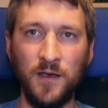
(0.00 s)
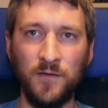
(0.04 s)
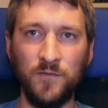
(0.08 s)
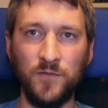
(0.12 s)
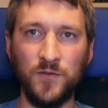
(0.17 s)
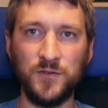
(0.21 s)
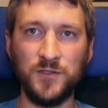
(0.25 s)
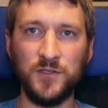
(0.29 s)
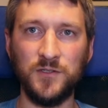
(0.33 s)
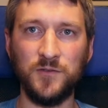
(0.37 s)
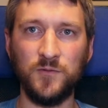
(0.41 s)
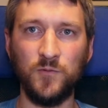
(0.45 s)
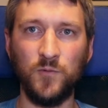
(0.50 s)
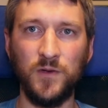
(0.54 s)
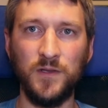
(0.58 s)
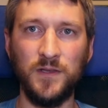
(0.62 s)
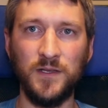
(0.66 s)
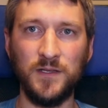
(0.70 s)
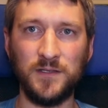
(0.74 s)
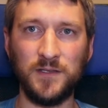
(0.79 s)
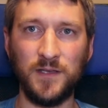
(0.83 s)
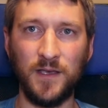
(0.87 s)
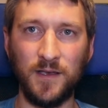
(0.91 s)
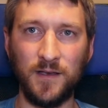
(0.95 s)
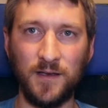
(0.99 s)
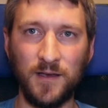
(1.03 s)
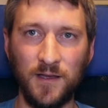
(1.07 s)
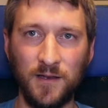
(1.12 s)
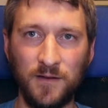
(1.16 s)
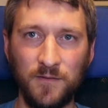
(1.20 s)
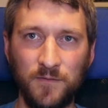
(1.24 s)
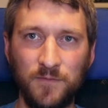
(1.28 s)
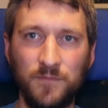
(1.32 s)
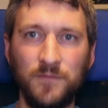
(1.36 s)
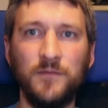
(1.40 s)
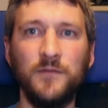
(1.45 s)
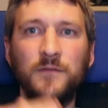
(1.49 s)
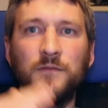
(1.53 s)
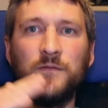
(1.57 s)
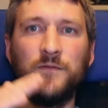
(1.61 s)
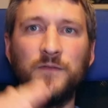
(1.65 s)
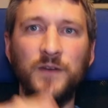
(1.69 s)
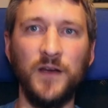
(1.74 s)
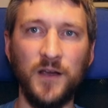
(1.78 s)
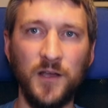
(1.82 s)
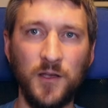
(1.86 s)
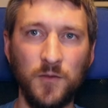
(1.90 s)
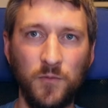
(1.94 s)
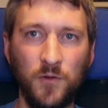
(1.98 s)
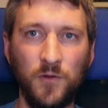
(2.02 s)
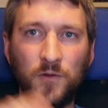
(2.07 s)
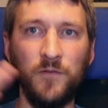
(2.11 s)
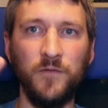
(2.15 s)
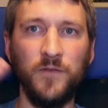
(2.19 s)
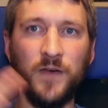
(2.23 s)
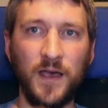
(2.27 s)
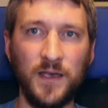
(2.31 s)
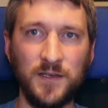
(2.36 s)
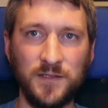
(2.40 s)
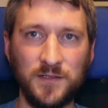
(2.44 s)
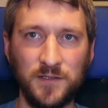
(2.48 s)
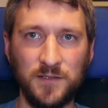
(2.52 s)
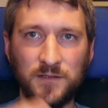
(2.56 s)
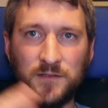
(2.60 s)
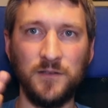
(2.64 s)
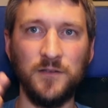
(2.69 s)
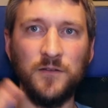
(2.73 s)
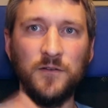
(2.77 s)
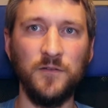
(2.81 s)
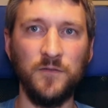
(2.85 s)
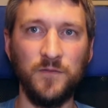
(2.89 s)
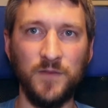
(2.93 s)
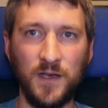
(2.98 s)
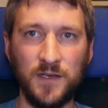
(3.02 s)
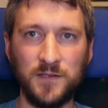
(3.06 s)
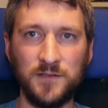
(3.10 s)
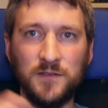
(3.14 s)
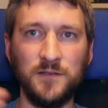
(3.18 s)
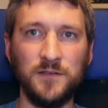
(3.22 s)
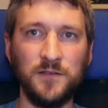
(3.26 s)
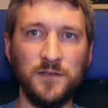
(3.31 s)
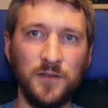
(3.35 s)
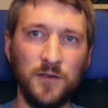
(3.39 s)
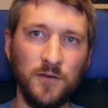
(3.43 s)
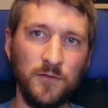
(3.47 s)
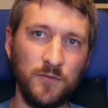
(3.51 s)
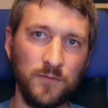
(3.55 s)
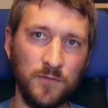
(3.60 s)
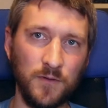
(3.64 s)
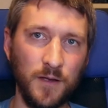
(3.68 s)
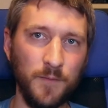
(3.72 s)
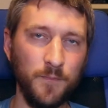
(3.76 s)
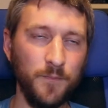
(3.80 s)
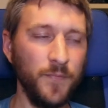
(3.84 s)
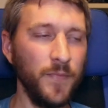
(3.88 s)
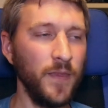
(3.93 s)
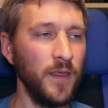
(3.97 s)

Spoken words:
versus one that's like kind of variable, fast and slow, right?